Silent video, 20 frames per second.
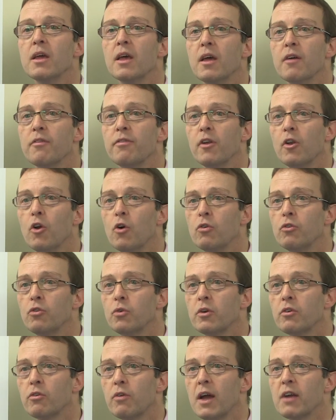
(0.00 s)
If a loan to
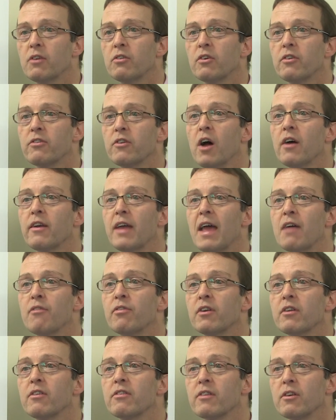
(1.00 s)
a director is not
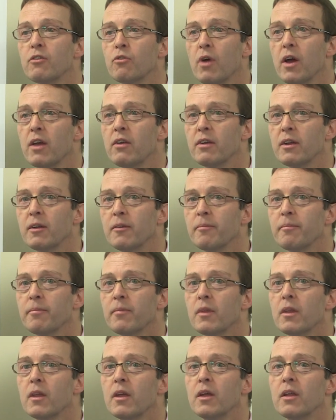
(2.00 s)
evidenced in writing,
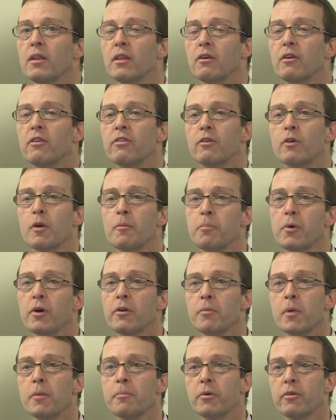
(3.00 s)
there is a
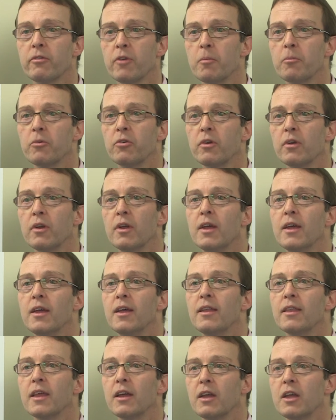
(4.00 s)
rebuttable presumption
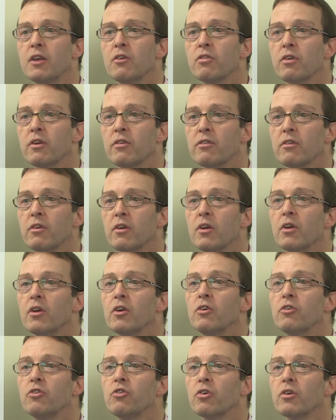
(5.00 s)
that interest
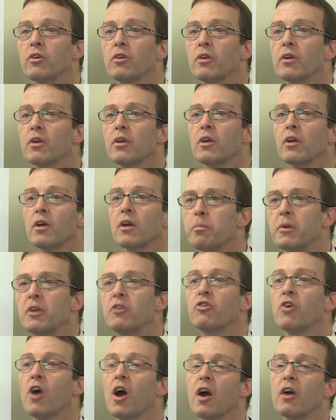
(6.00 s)
should be
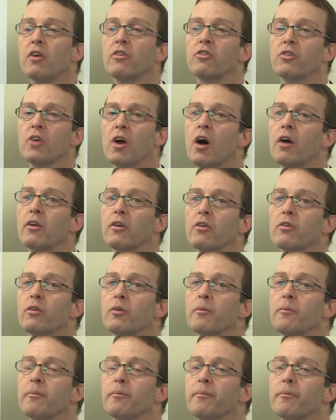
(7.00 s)
charged on it.